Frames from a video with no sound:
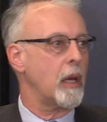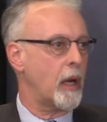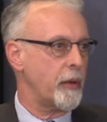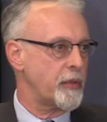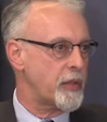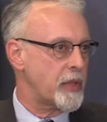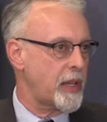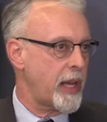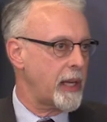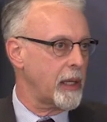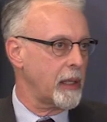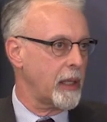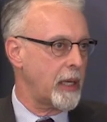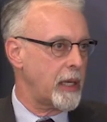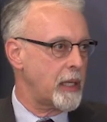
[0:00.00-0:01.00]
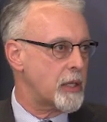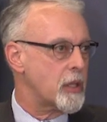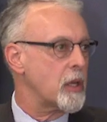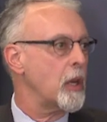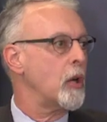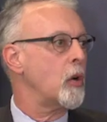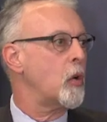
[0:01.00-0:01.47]
of state
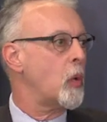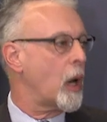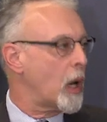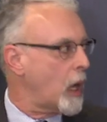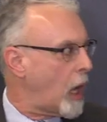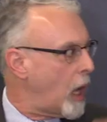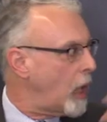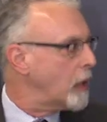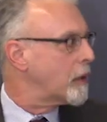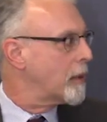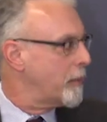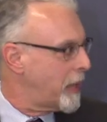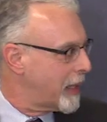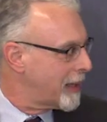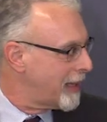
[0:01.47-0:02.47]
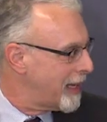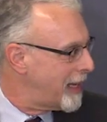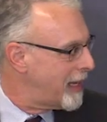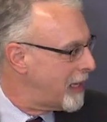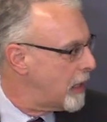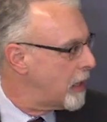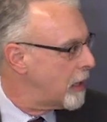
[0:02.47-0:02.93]
elites who are
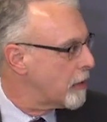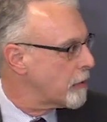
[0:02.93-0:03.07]
ultimately